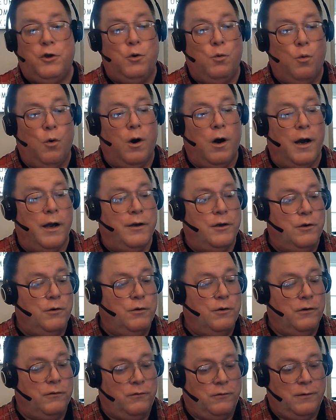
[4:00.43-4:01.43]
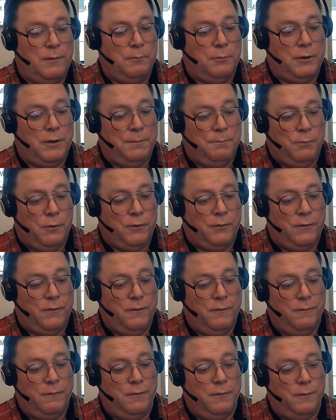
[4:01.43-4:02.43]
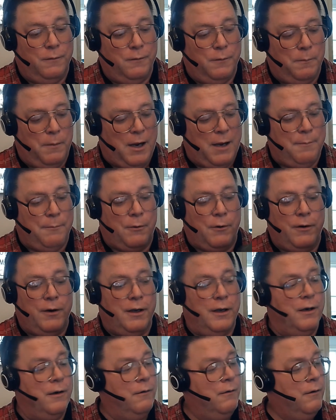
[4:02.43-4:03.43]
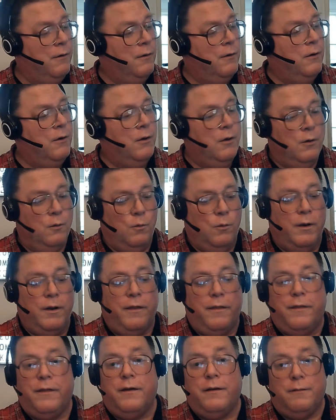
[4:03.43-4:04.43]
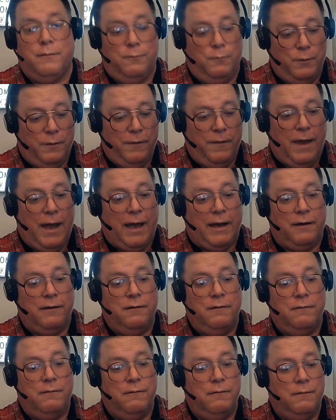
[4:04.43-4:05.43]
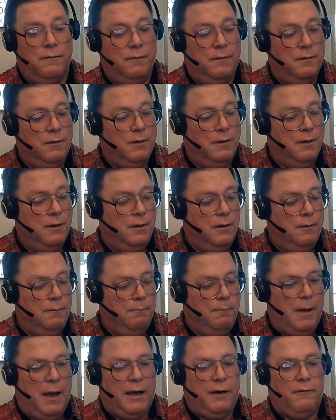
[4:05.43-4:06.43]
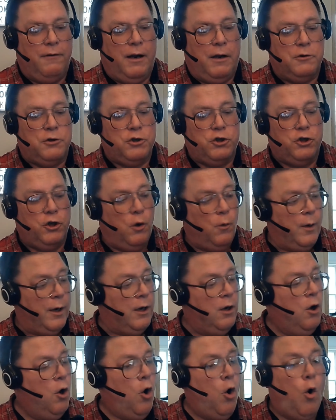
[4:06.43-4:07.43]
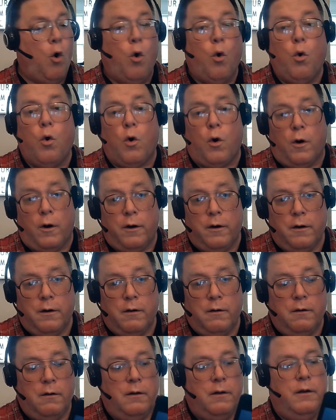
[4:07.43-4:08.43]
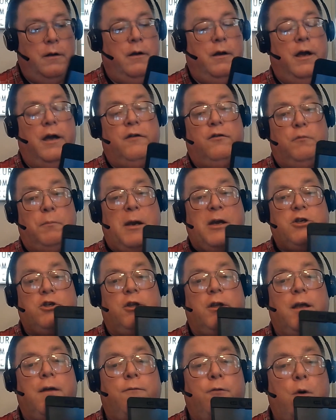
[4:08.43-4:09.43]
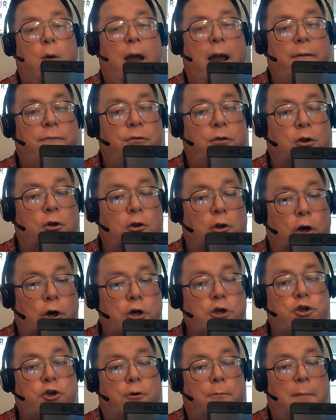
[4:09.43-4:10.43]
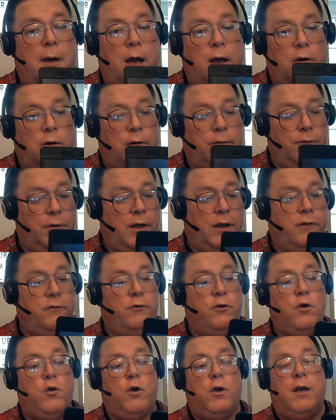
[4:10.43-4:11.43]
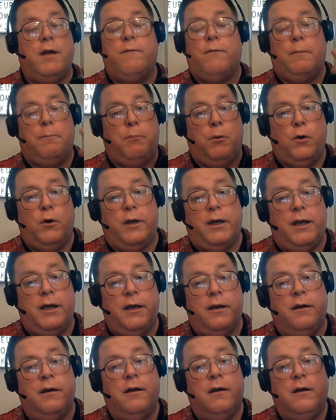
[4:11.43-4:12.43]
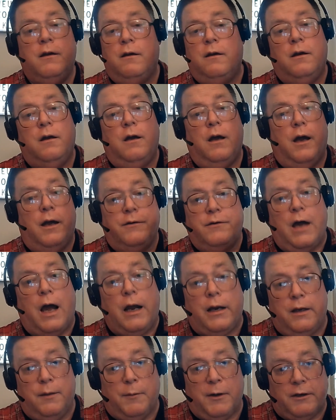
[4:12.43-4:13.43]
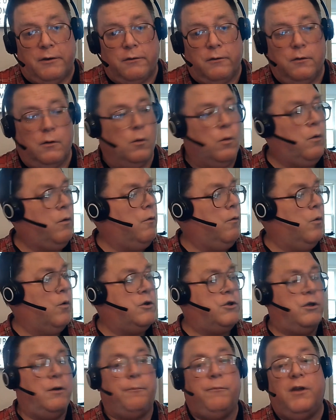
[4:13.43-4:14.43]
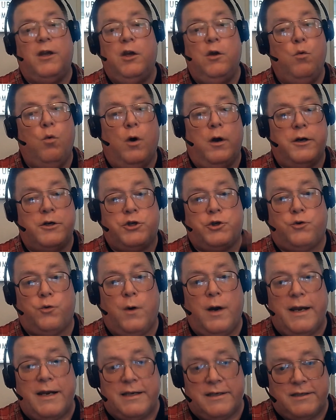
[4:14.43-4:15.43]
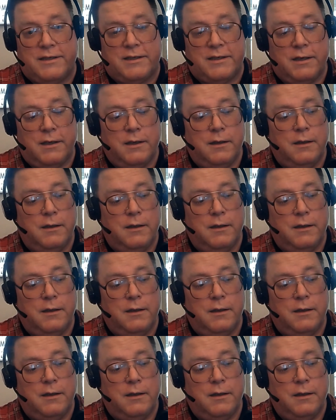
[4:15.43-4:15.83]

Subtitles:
you want, you just simply put the paper in with that background showing. Or, especially if you have the larger model of this, you could even put in a document or something you want to trace